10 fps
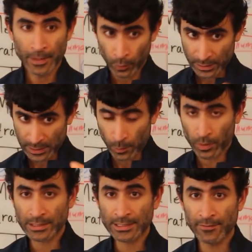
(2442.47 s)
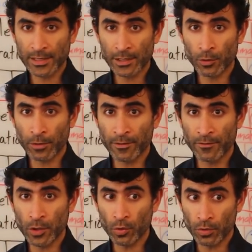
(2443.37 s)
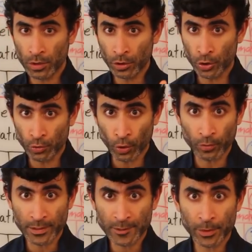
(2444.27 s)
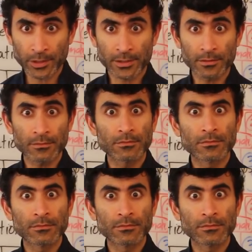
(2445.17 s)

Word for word: When someone is giving you a review, do you know this person?